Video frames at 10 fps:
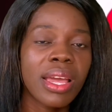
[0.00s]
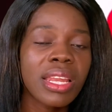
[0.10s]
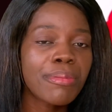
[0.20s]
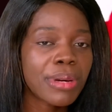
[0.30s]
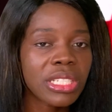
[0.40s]

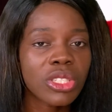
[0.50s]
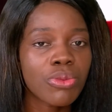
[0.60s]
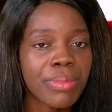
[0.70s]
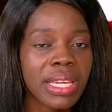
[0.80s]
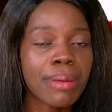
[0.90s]
Any
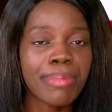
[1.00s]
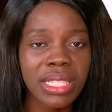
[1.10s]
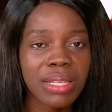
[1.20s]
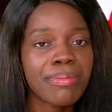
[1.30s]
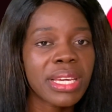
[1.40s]
purchase you make,
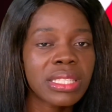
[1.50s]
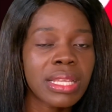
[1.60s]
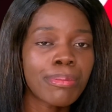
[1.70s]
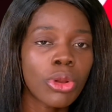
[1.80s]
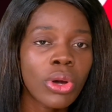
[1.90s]

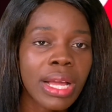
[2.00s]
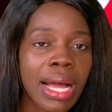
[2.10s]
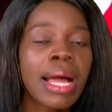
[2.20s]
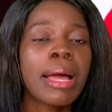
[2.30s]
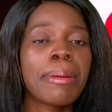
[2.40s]
the
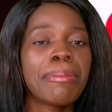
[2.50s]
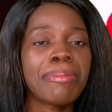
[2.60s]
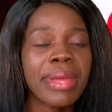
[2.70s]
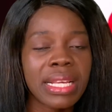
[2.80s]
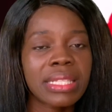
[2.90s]
blogger
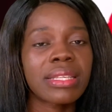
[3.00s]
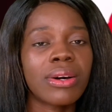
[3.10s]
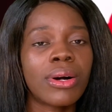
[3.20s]
makes